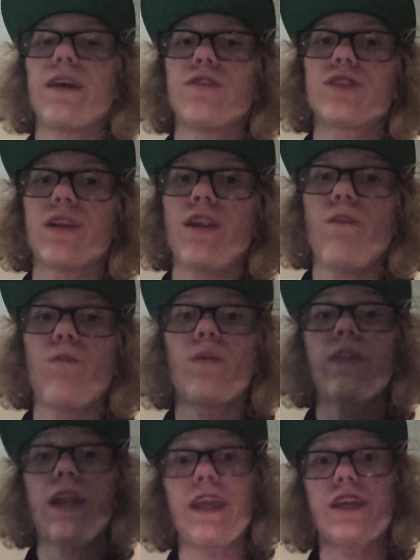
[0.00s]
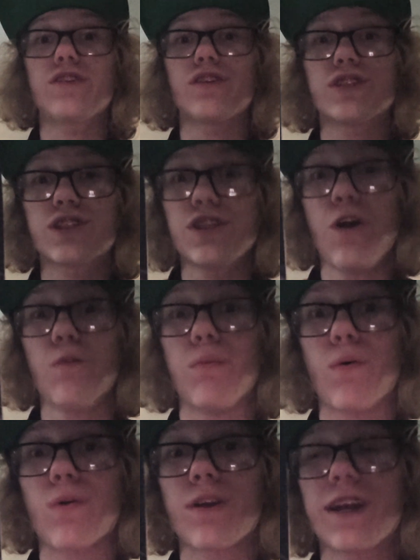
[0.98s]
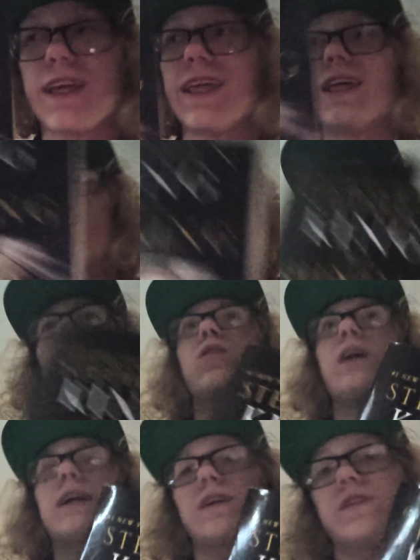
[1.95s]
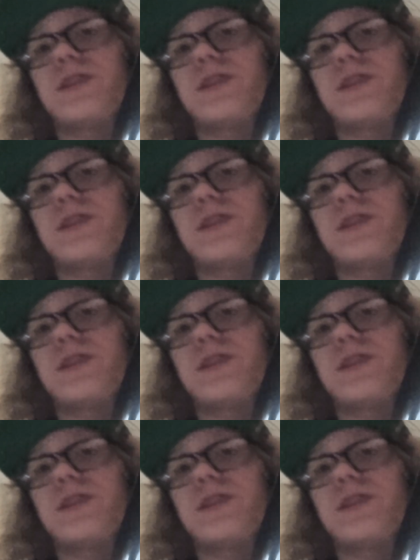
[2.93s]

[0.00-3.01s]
he goes to another one. Then he gets on a snowboard, or like a